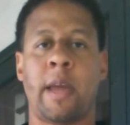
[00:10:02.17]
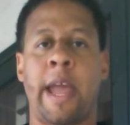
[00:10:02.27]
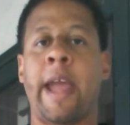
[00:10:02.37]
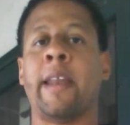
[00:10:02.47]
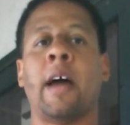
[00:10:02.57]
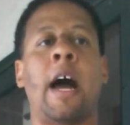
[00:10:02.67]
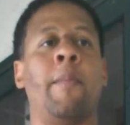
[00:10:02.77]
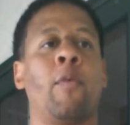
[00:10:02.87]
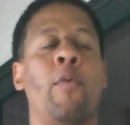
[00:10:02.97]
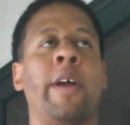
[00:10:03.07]

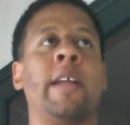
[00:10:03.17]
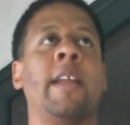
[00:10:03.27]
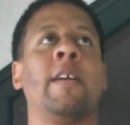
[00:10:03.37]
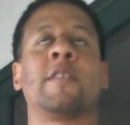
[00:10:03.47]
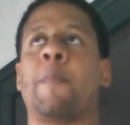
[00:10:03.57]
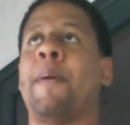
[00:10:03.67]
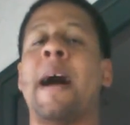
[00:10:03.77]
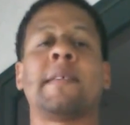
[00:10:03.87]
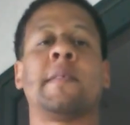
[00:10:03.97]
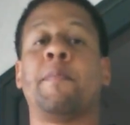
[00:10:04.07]
and there's a
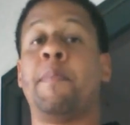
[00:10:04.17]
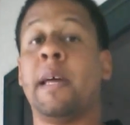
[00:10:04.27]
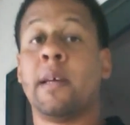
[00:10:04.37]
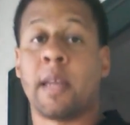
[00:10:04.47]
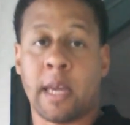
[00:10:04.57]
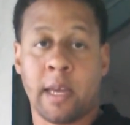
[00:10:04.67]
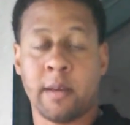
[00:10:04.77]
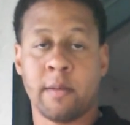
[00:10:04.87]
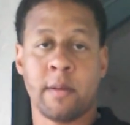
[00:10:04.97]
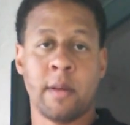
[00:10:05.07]
possibility
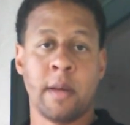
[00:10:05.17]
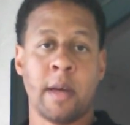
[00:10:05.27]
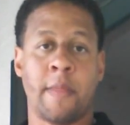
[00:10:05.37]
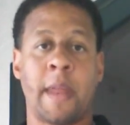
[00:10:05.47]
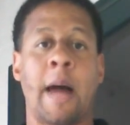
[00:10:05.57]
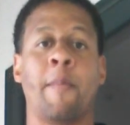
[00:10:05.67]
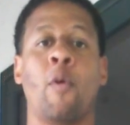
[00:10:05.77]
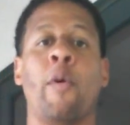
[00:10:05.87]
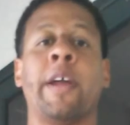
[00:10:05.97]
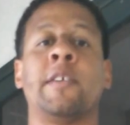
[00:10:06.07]
that I'm
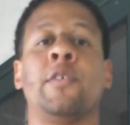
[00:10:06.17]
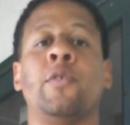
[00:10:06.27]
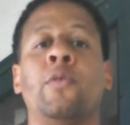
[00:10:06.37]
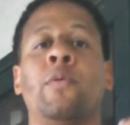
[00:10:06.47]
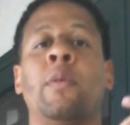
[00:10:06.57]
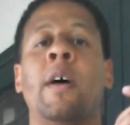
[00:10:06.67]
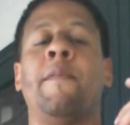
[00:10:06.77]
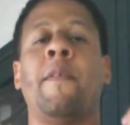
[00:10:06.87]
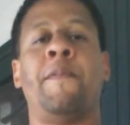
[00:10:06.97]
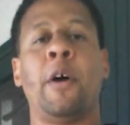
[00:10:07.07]
going to
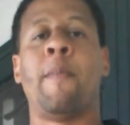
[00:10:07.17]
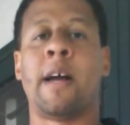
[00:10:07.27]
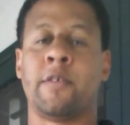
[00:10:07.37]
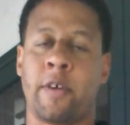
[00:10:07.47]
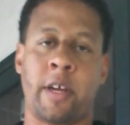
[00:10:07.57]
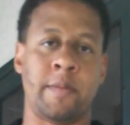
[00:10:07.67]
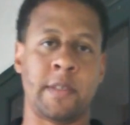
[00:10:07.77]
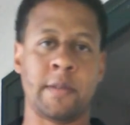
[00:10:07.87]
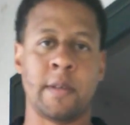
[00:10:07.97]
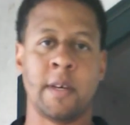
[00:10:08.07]
fulfill my
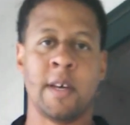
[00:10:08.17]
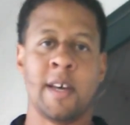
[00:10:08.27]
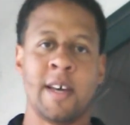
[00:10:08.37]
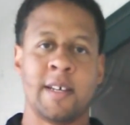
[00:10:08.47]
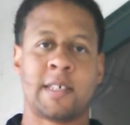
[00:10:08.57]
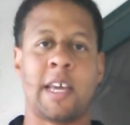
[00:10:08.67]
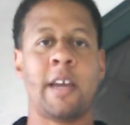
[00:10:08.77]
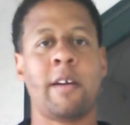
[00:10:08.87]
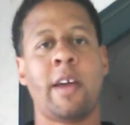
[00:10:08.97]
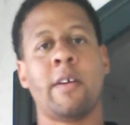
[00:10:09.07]
dreams. See,
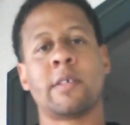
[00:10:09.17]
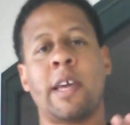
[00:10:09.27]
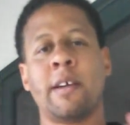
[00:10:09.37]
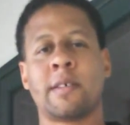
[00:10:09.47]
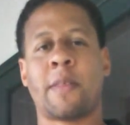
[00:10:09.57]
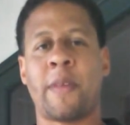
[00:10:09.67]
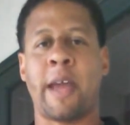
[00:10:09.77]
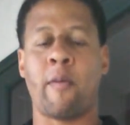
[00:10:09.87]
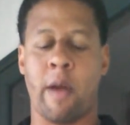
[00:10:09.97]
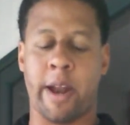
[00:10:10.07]
here's the
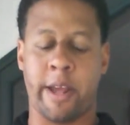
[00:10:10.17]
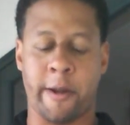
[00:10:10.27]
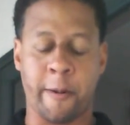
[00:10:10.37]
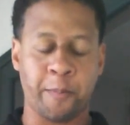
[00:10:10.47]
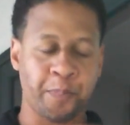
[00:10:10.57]
thing right here.